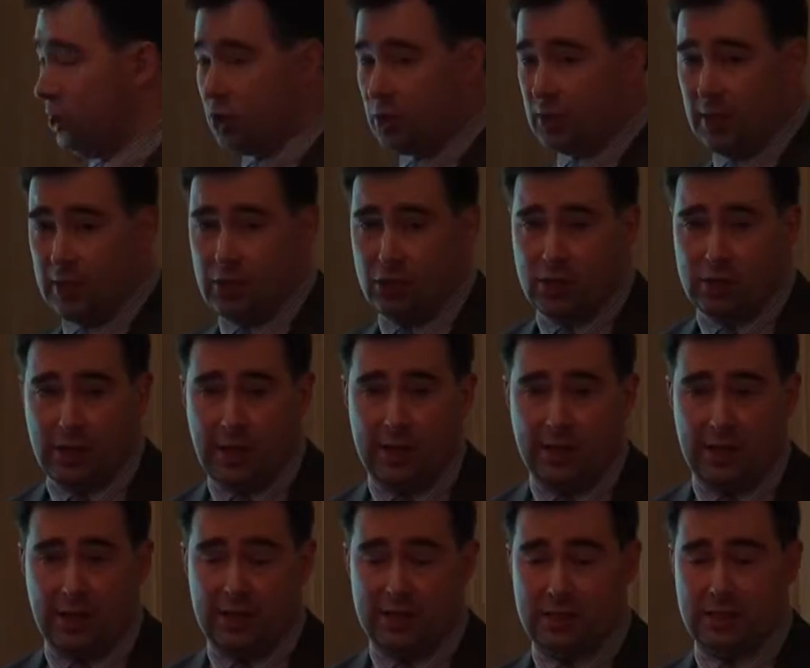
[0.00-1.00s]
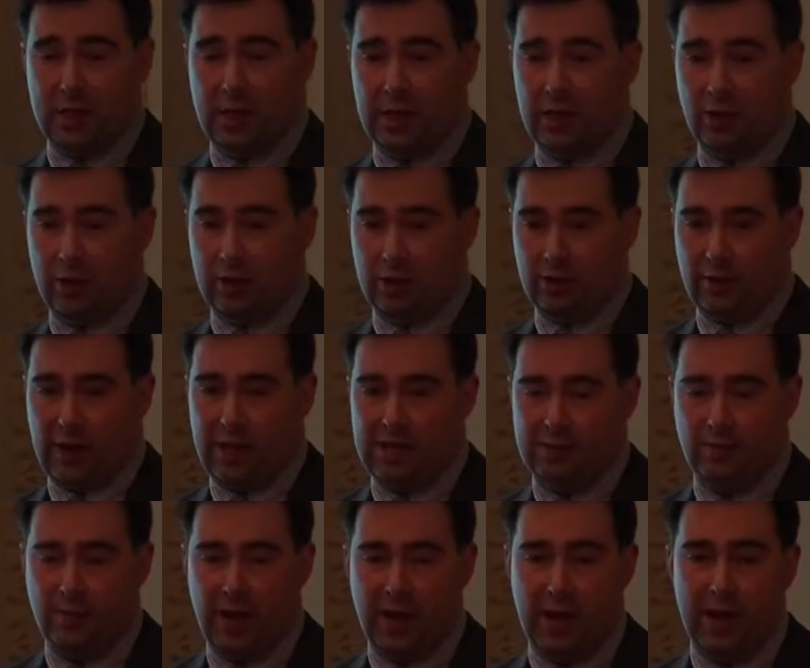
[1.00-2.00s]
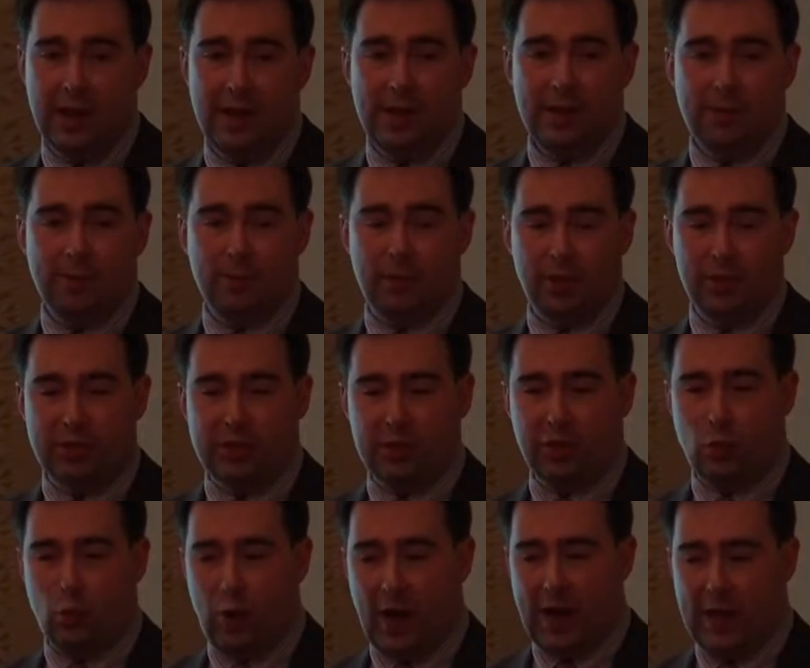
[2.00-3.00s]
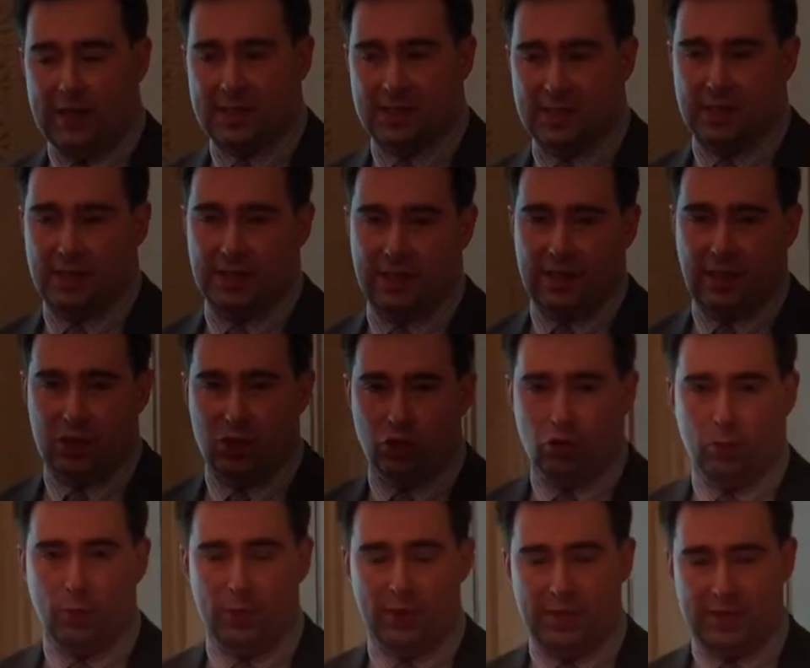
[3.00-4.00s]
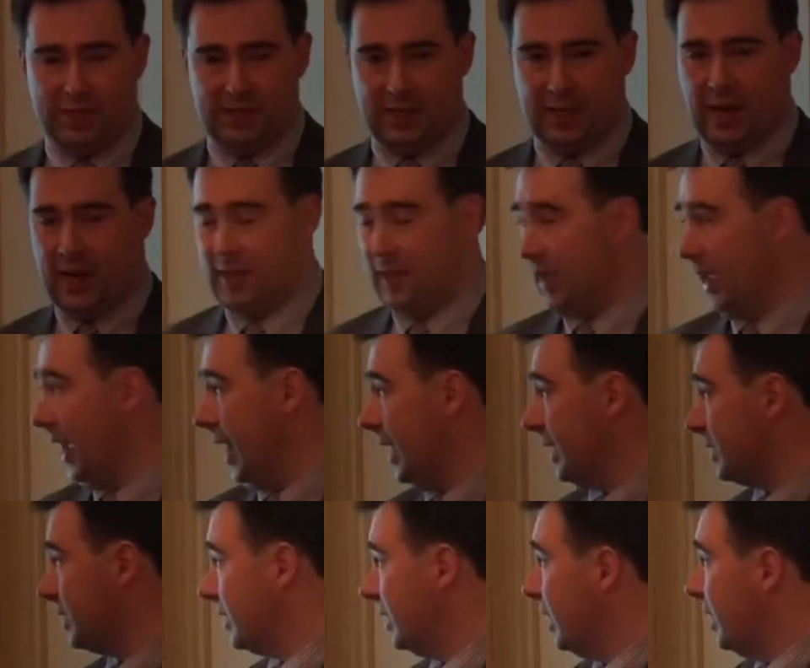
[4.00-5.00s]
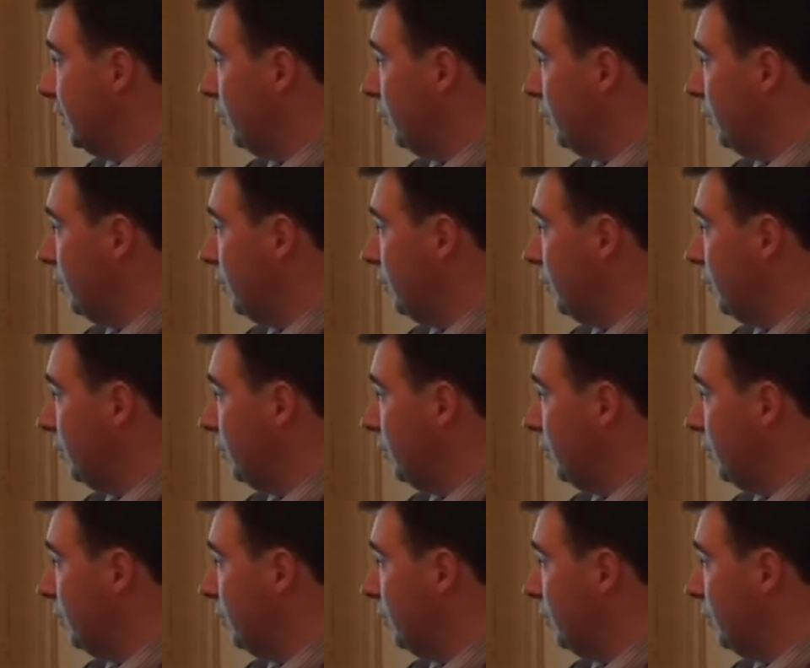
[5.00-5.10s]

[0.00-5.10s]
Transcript: each state is characterized by political weights that each group in the society has.